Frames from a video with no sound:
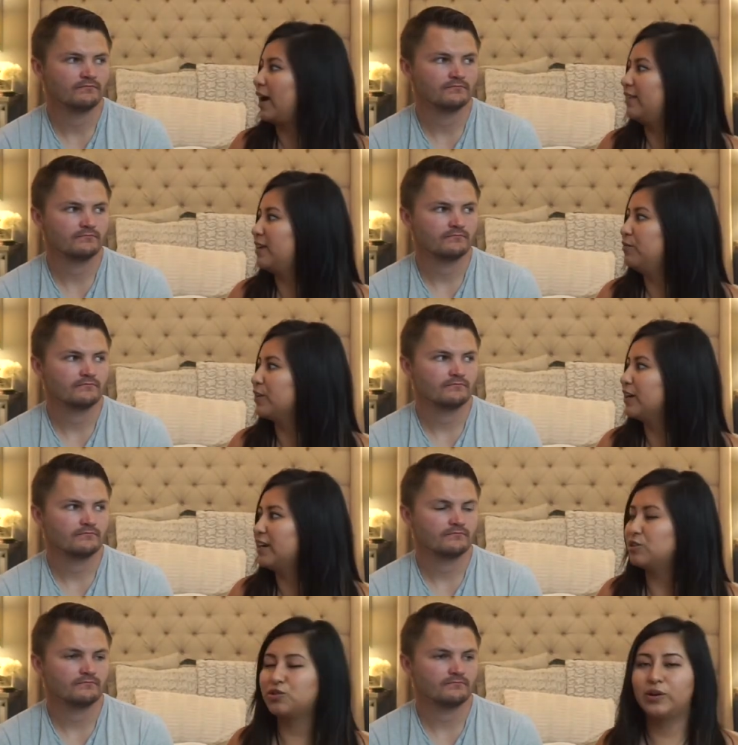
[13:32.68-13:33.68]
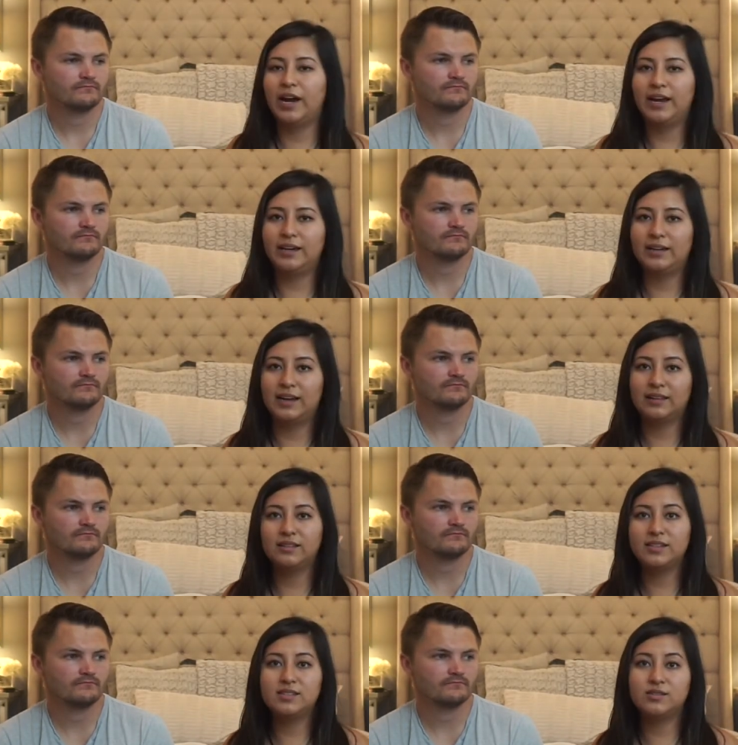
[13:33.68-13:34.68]
Speaker 1: I think we're gonna try at
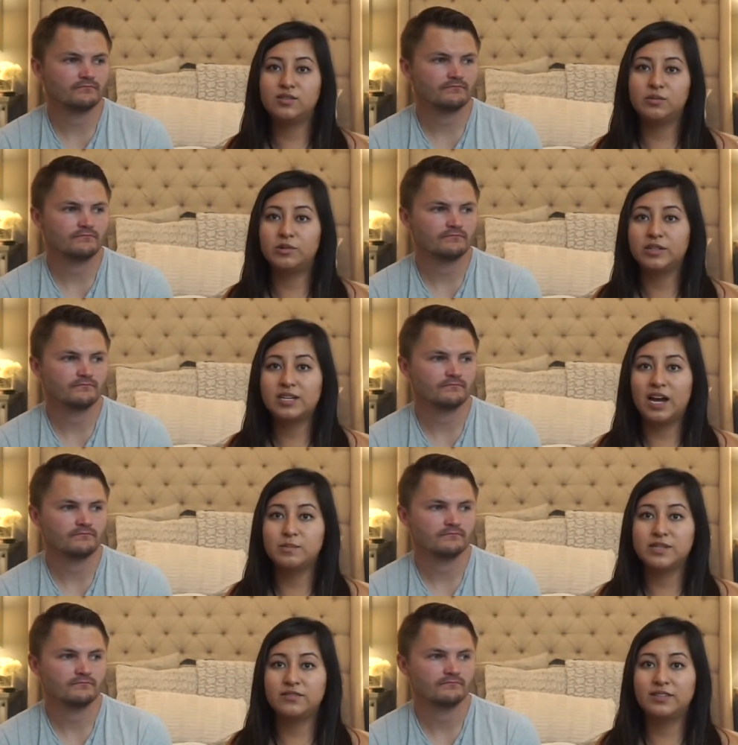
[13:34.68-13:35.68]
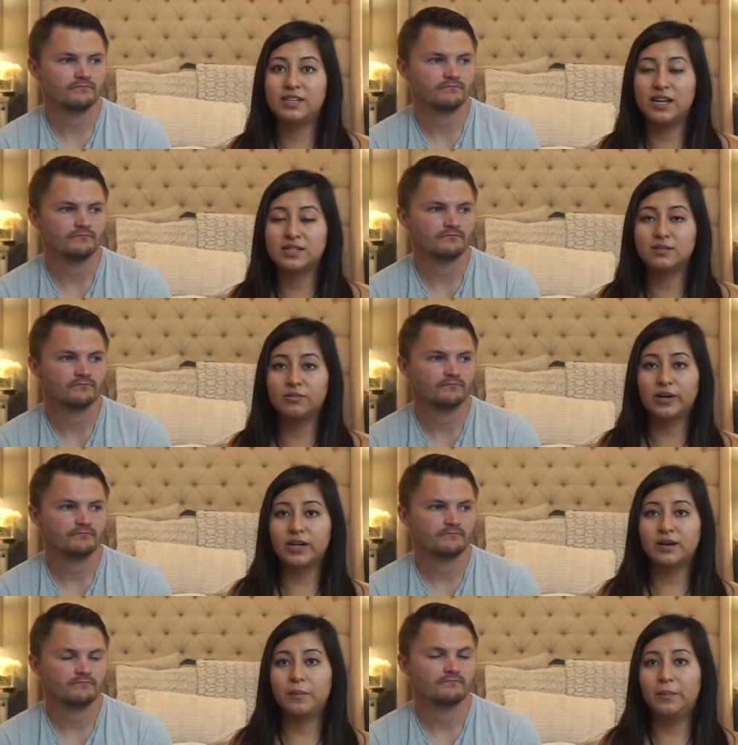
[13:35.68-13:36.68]
least two more times if it doesn't
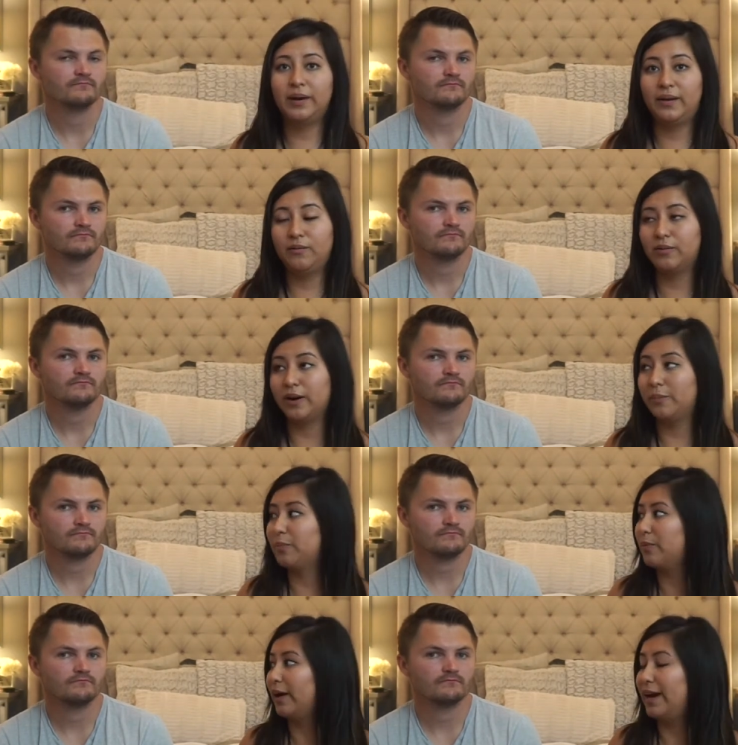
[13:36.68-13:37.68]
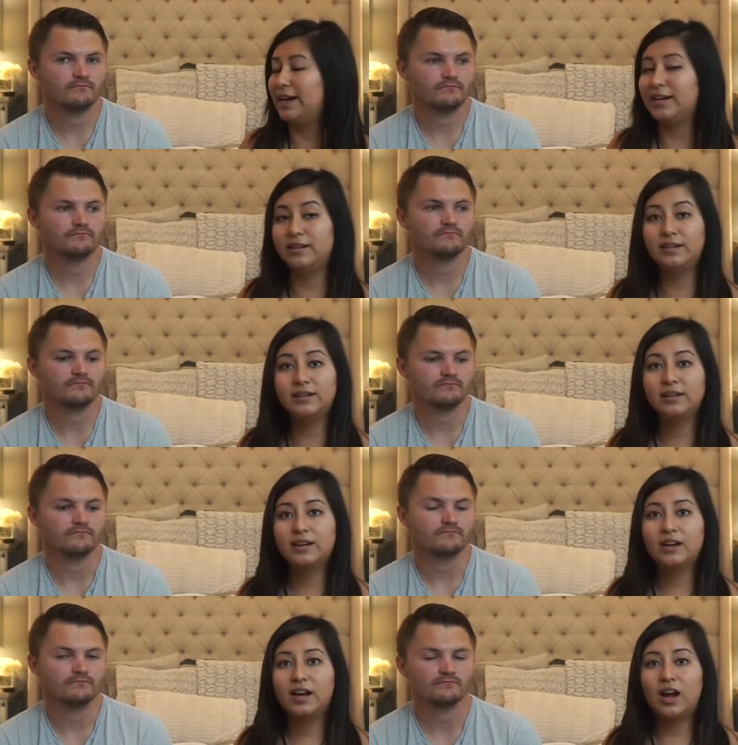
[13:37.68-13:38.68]
work but we're praying mm
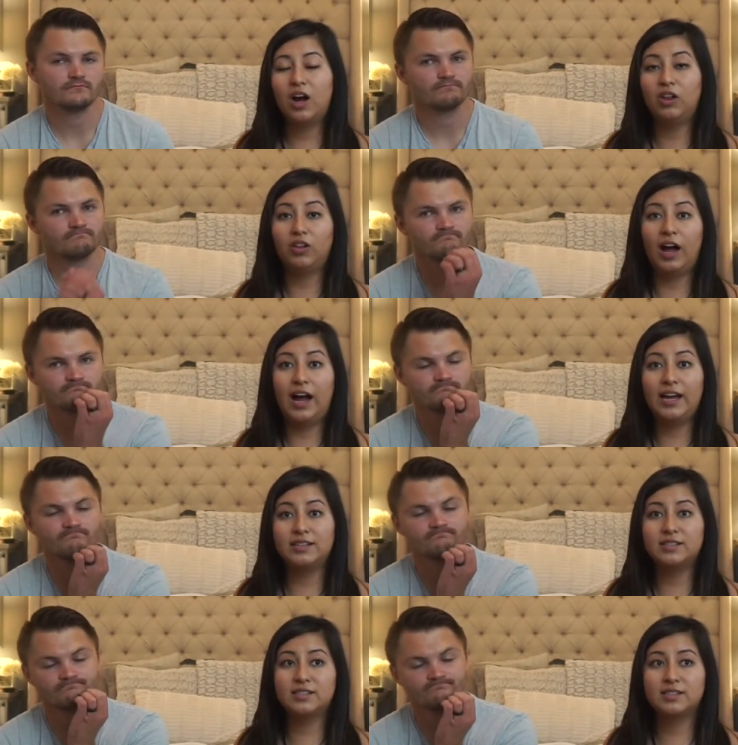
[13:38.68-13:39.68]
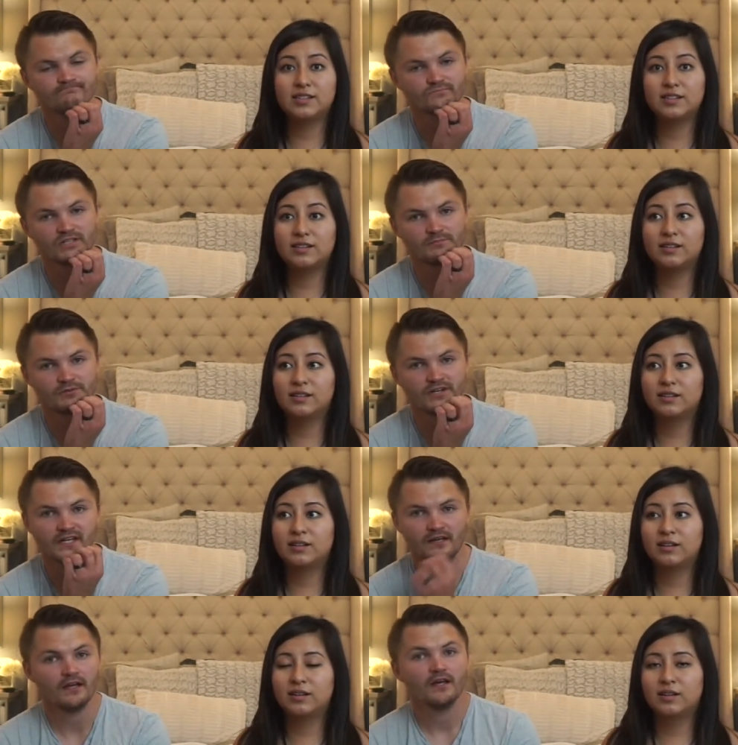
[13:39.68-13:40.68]
-hmm. a lot.
Speaker 2: A lot of
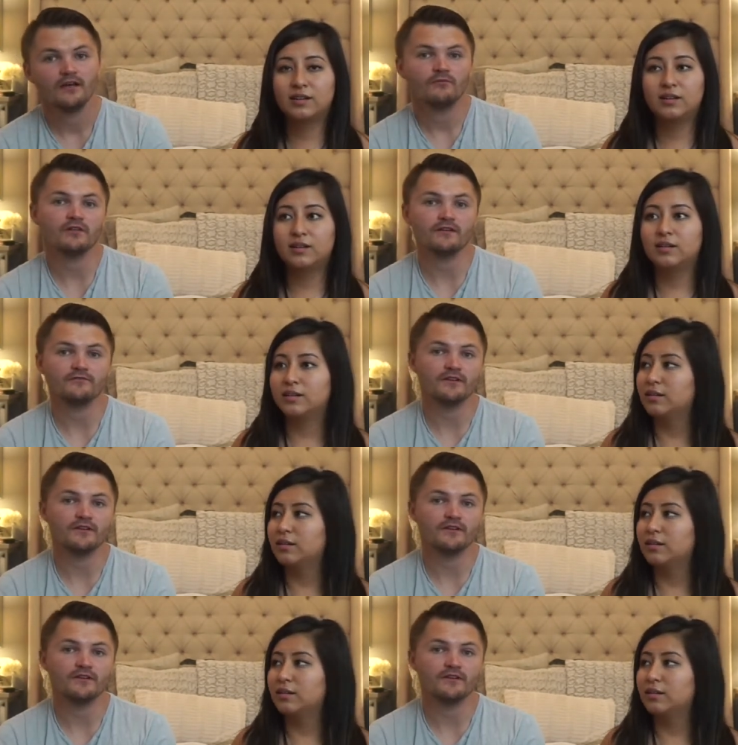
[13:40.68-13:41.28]
praying. We have a lot of